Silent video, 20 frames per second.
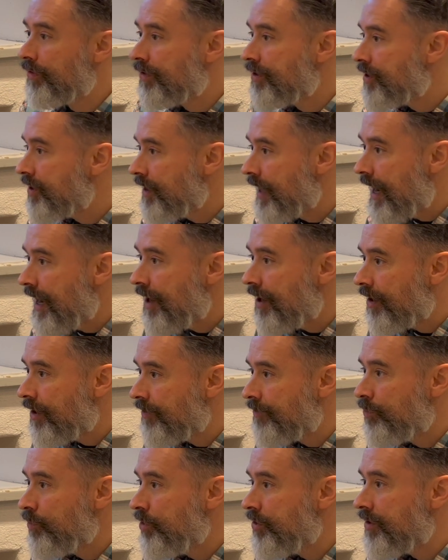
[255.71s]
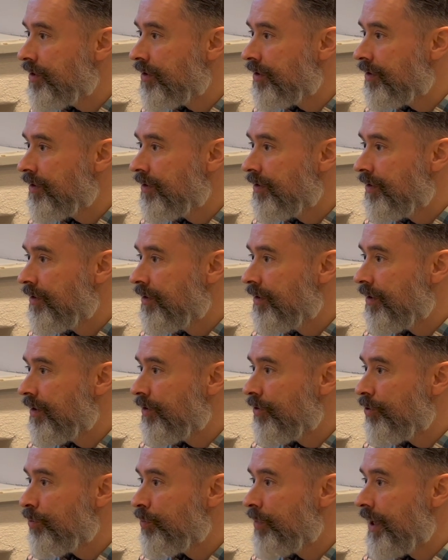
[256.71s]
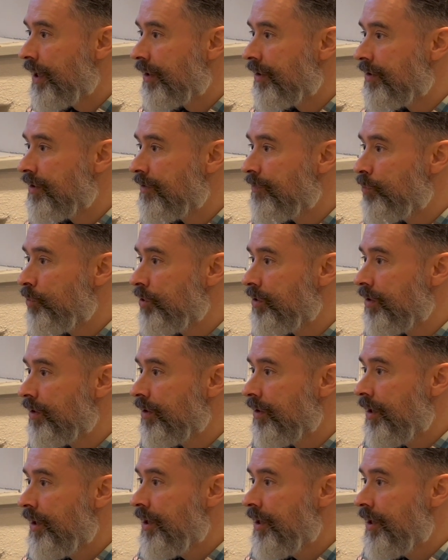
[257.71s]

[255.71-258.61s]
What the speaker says: style of music and a whole practice of music.